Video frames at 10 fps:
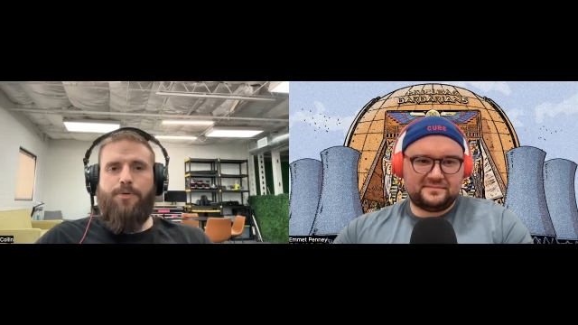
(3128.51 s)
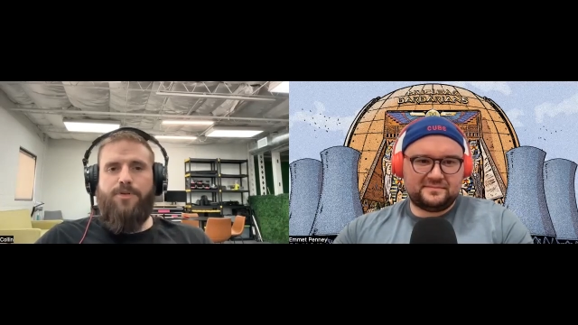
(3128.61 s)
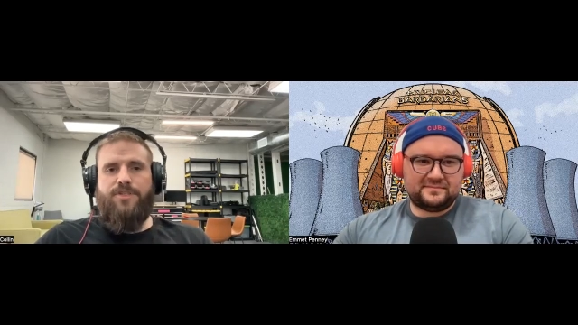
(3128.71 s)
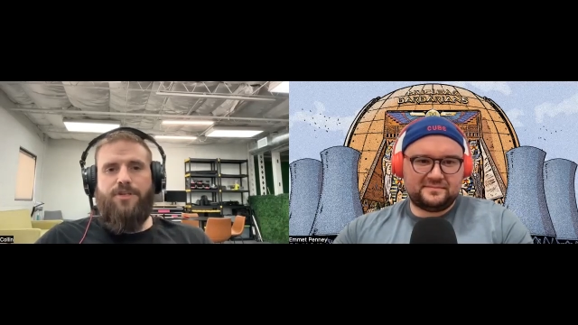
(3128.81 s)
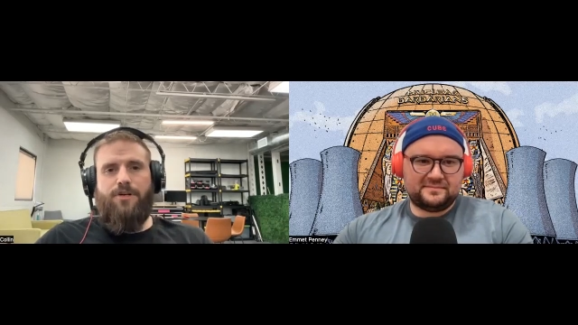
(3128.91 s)

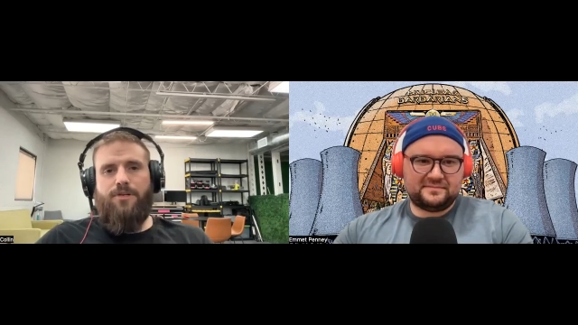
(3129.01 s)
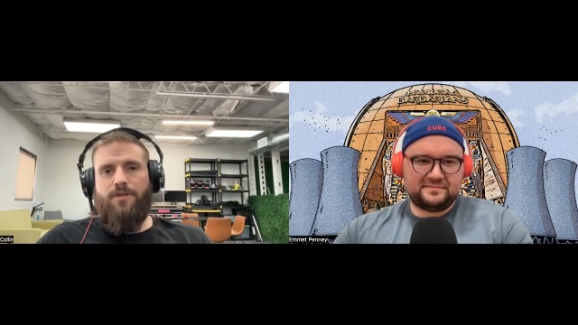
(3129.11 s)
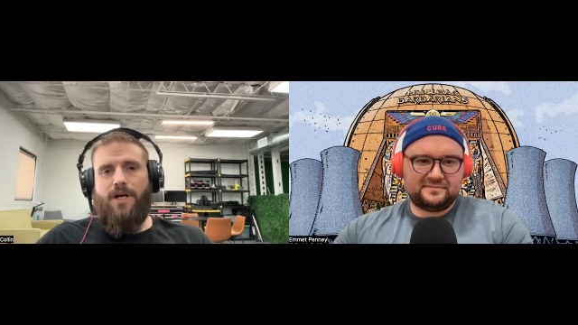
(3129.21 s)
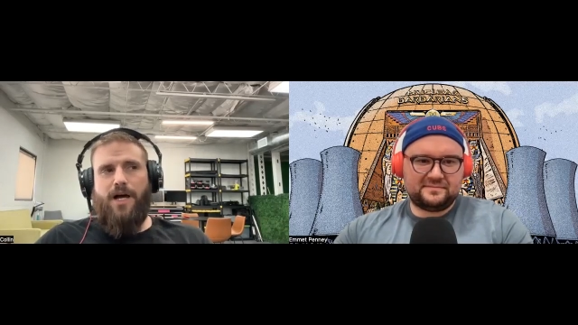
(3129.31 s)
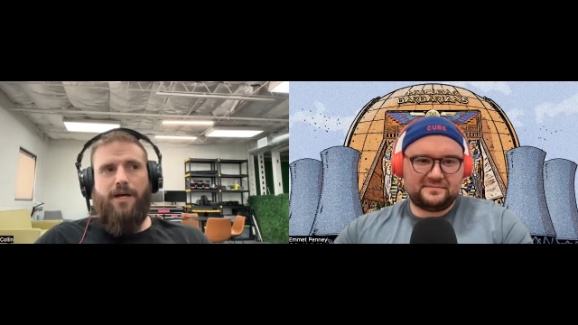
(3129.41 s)
Speaker 1: which is called
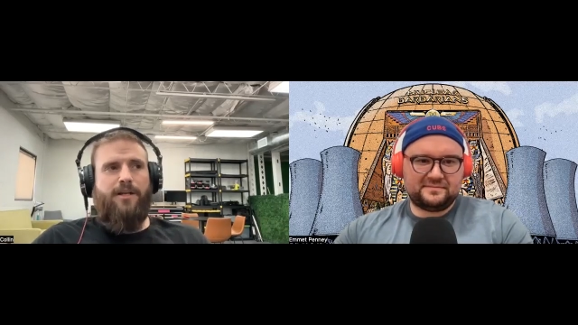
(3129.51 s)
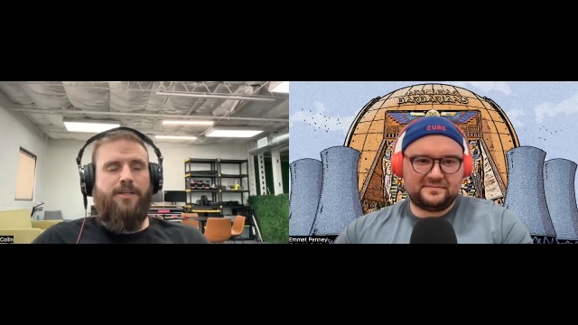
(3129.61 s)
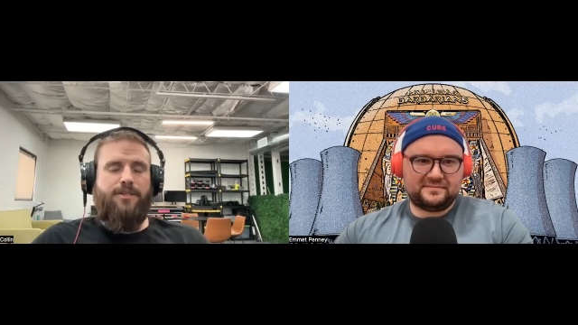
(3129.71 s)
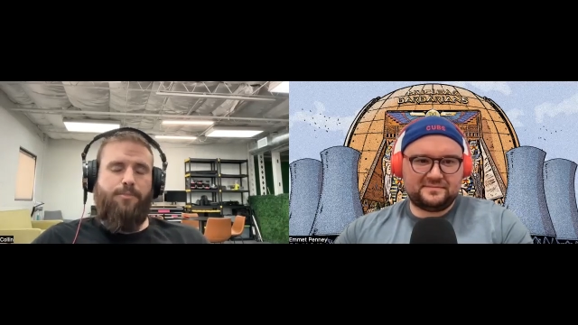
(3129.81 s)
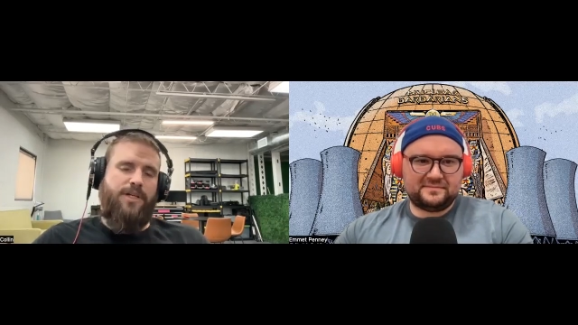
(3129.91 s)
Collide, and
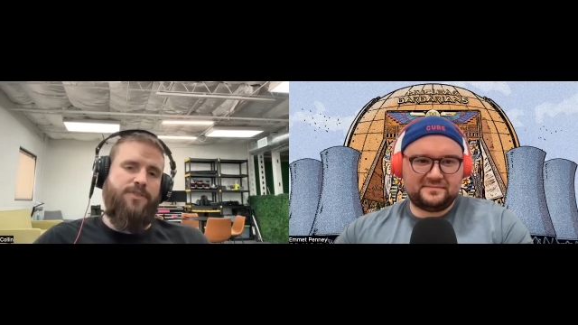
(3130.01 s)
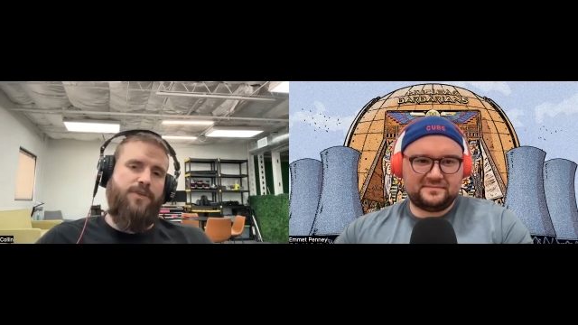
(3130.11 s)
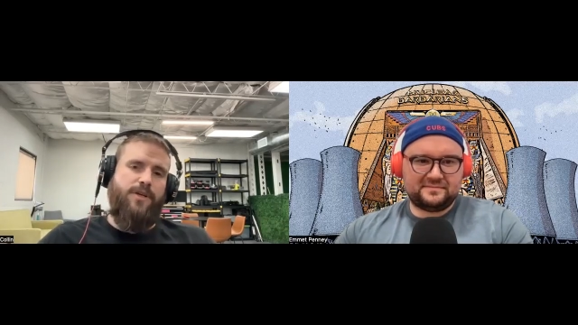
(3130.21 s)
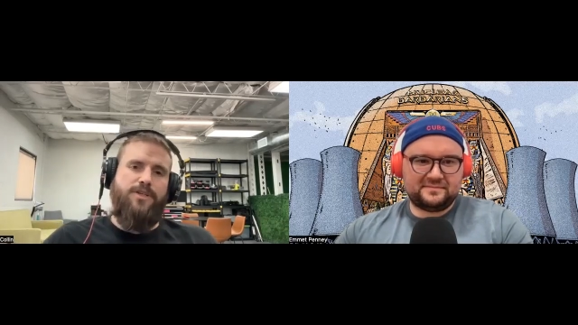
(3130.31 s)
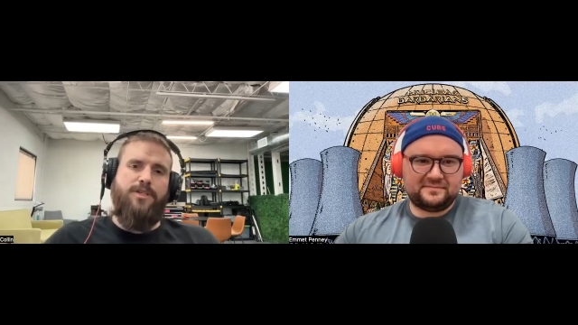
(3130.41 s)
it's a place
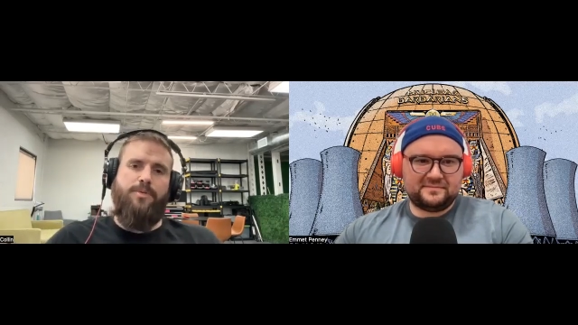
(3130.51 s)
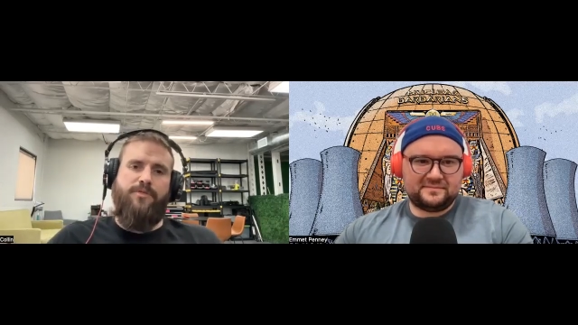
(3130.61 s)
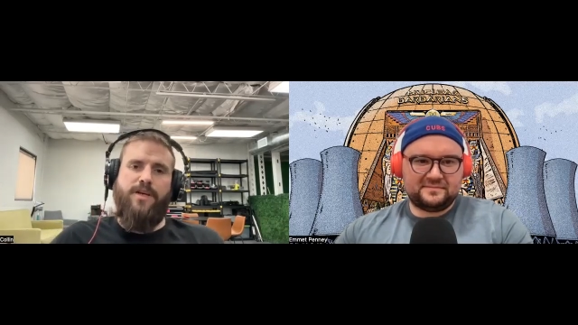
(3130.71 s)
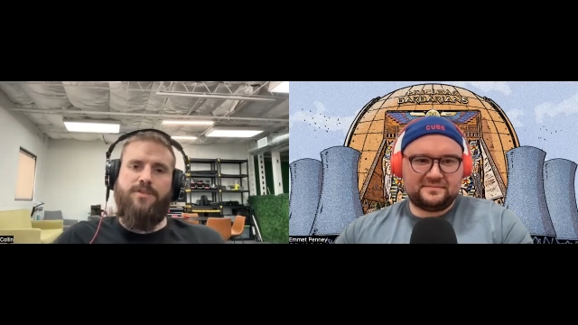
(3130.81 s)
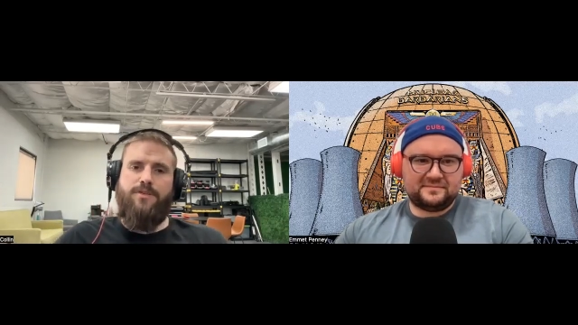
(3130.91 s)
for energy
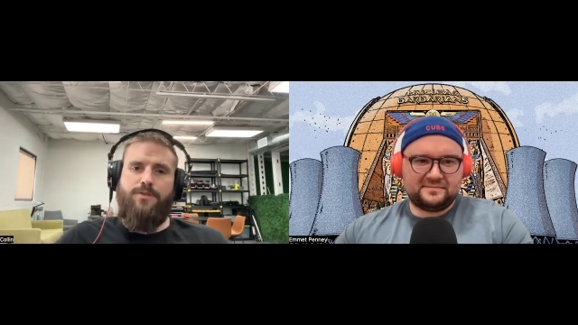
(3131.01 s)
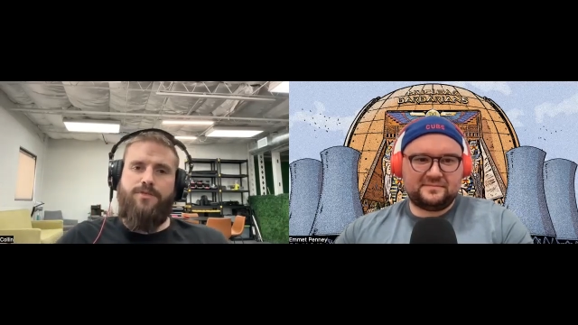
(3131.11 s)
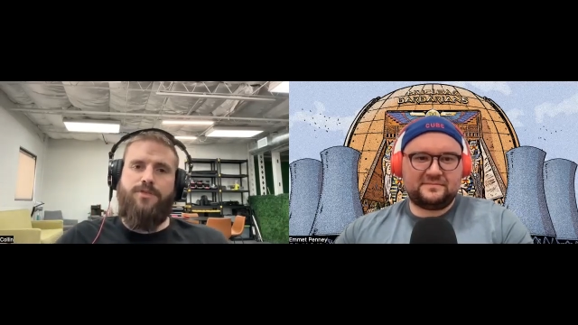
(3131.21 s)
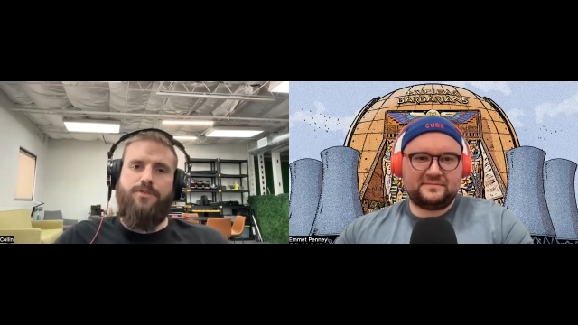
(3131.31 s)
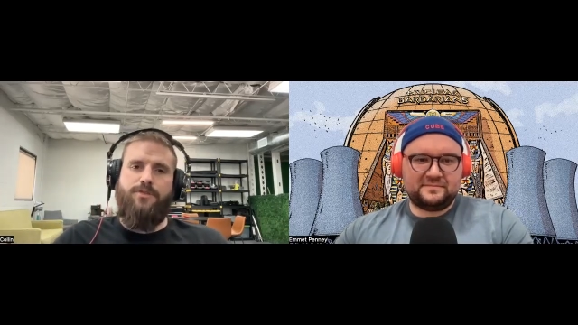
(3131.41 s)

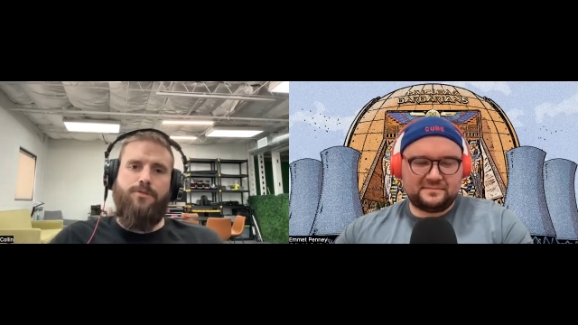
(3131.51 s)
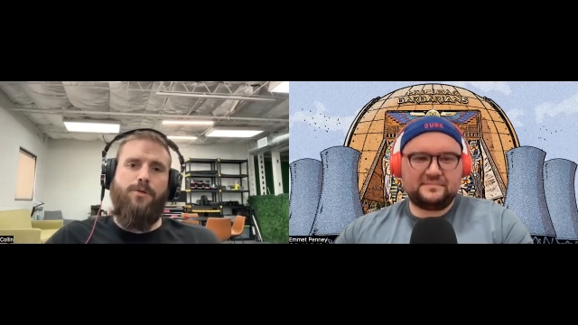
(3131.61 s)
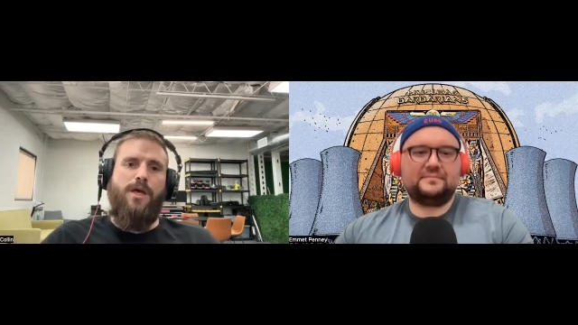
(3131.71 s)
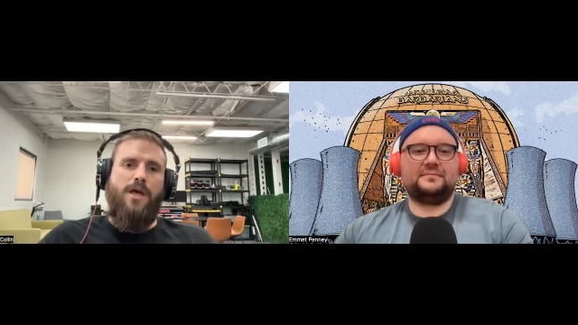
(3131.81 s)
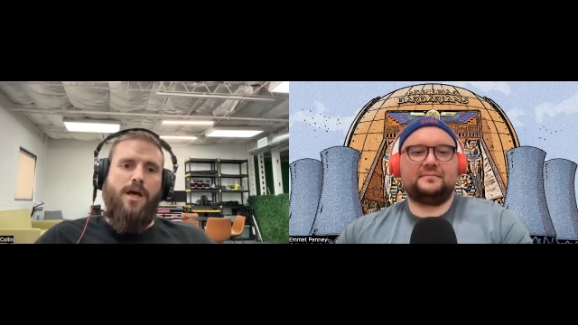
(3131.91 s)
professionals to